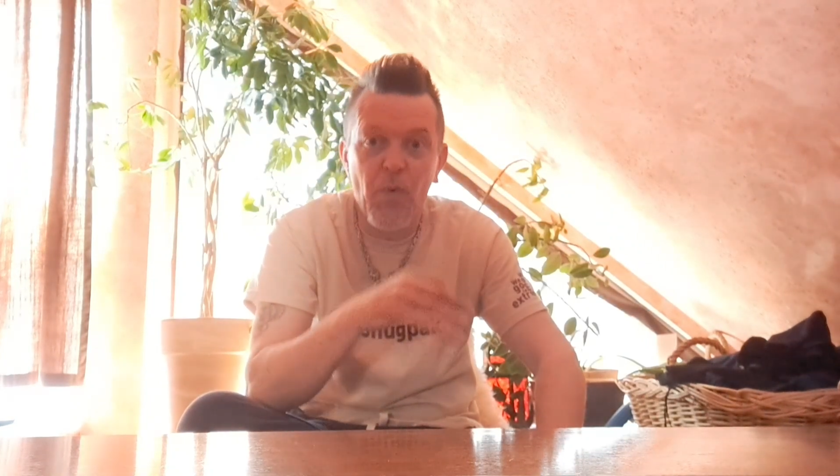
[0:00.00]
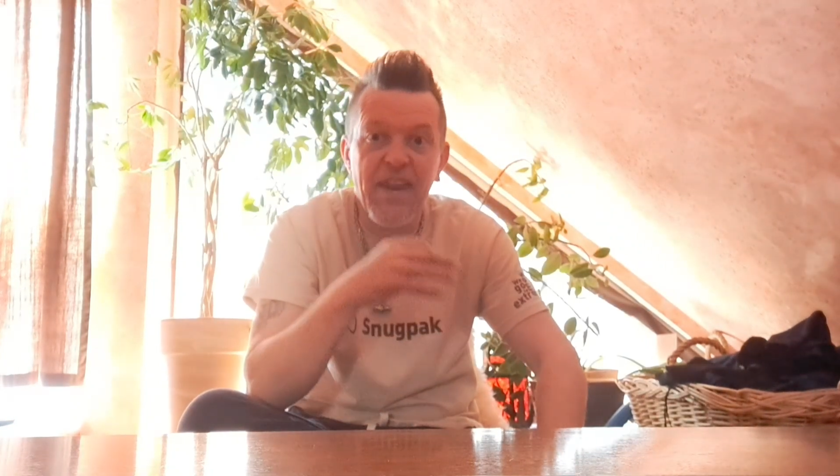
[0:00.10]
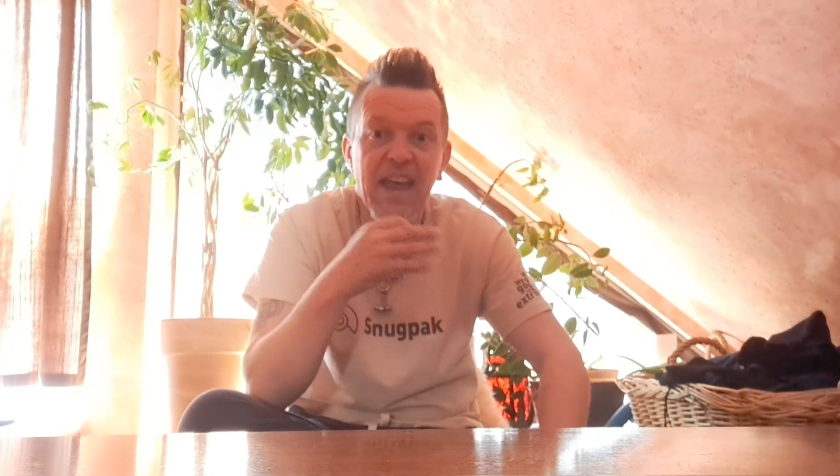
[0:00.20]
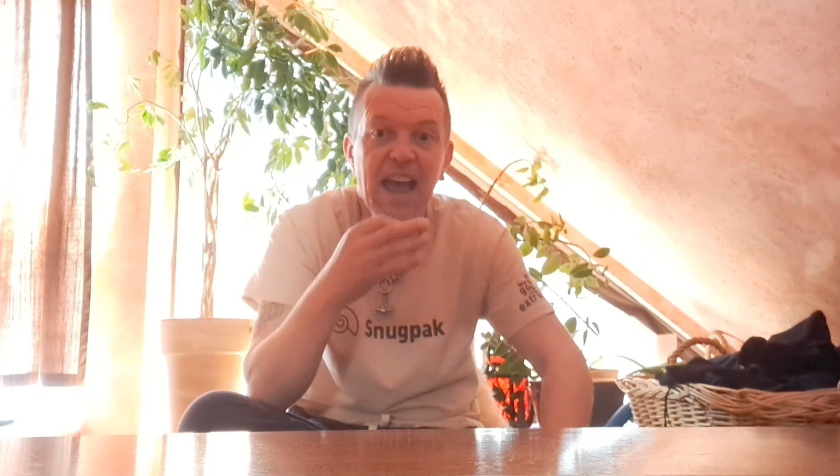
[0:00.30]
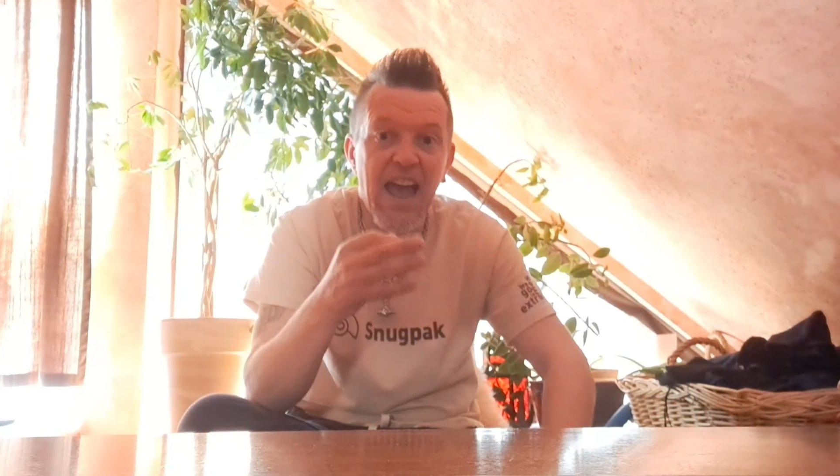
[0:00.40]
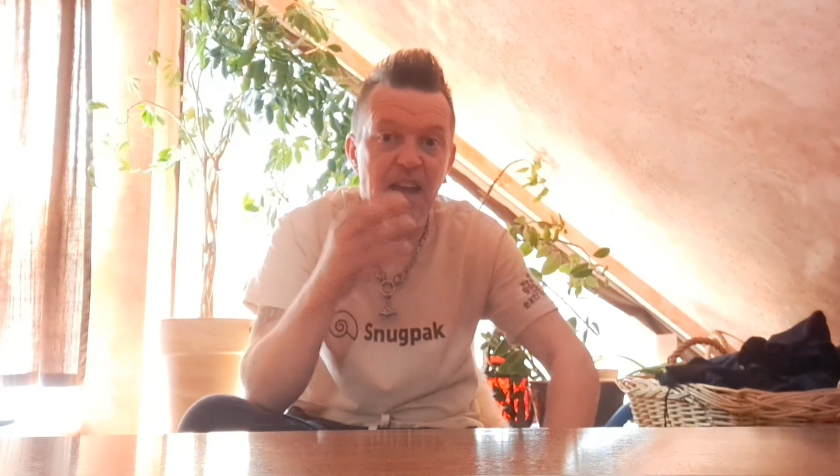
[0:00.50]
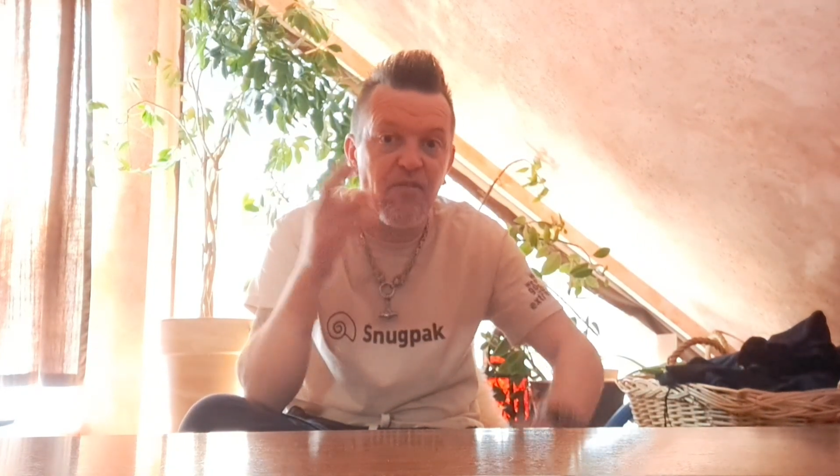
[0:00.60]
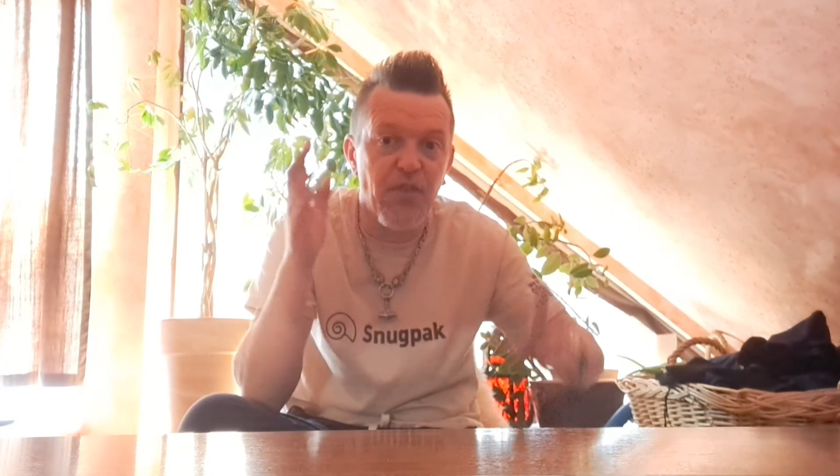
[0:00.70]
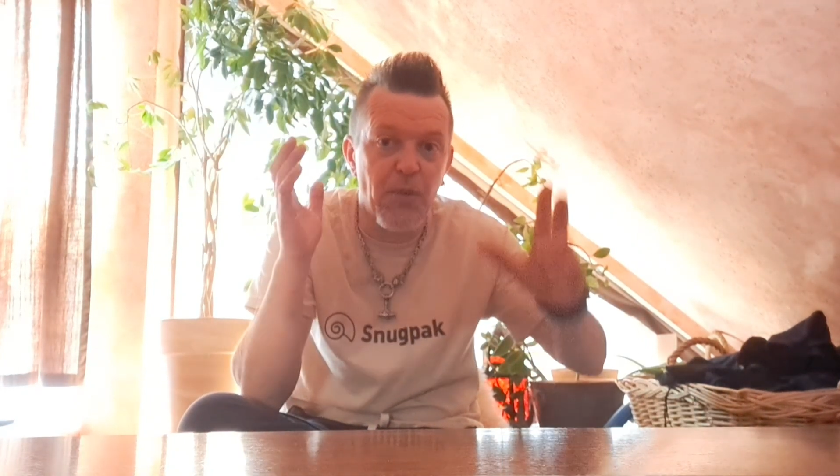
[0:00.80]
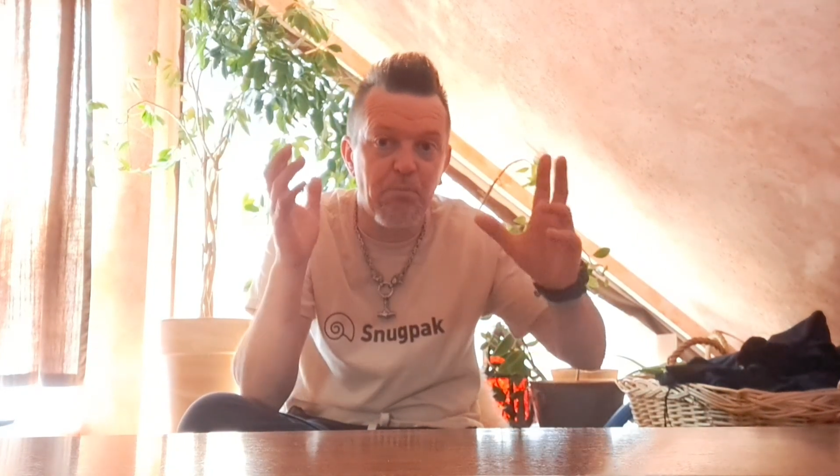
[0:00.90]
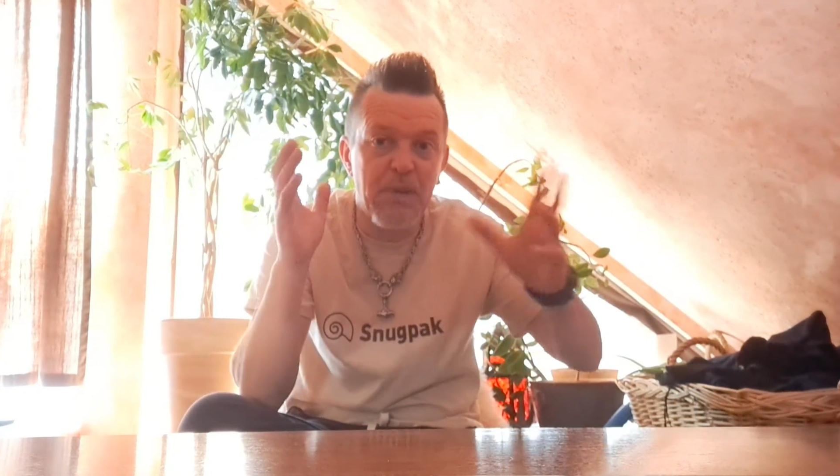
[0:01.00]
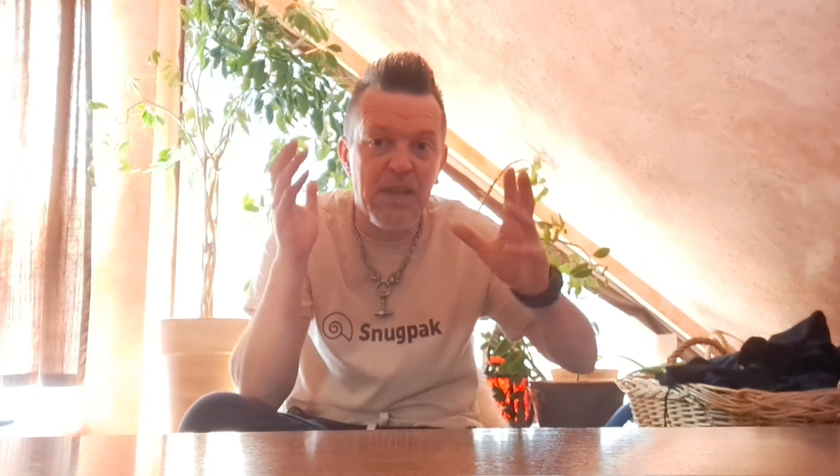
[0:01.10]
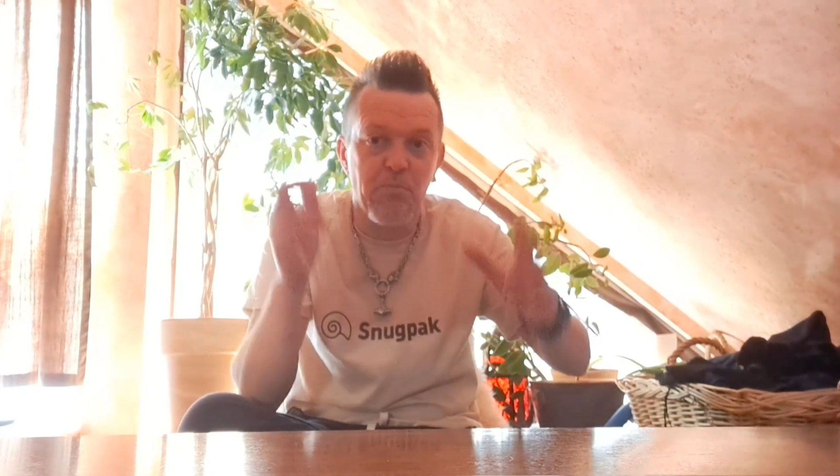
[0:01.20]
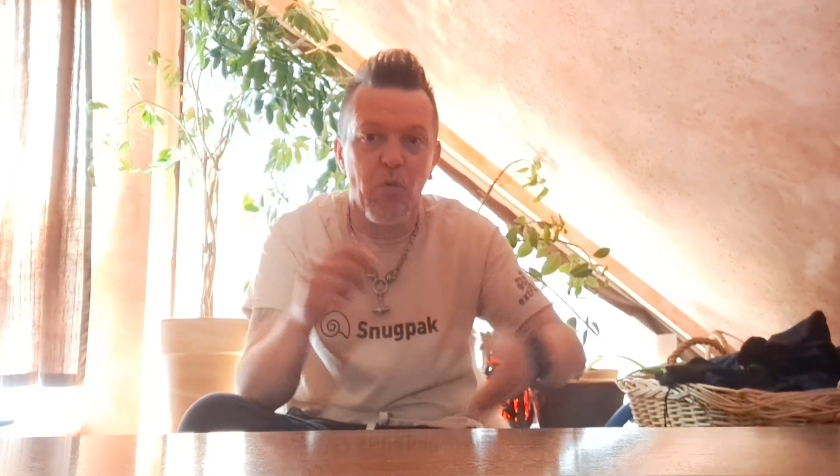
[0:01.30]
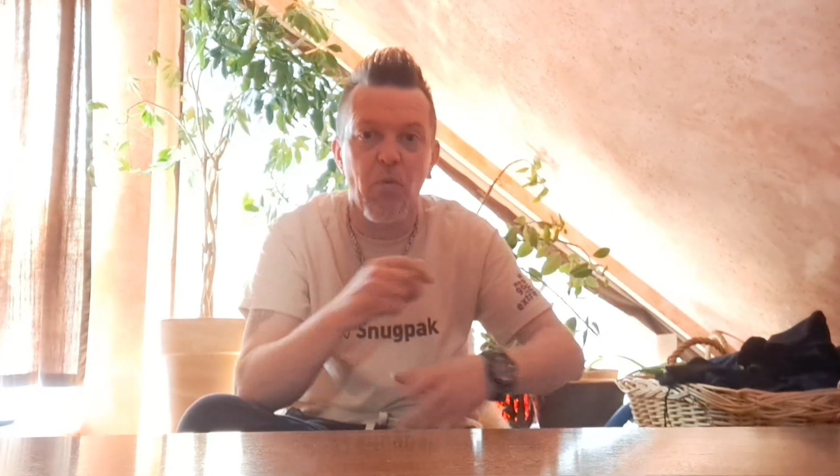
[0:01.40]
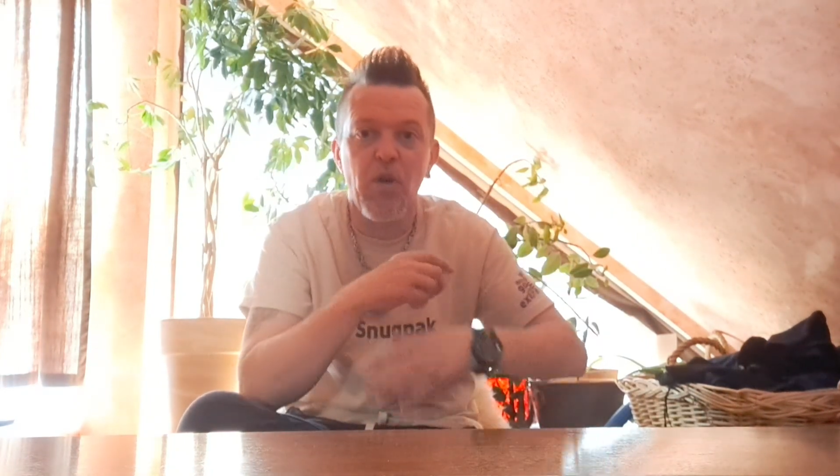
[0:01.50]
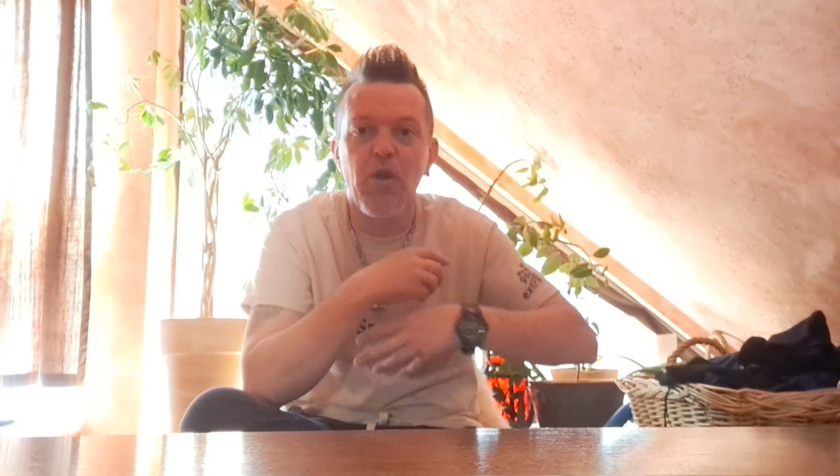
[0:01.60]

we have, the people.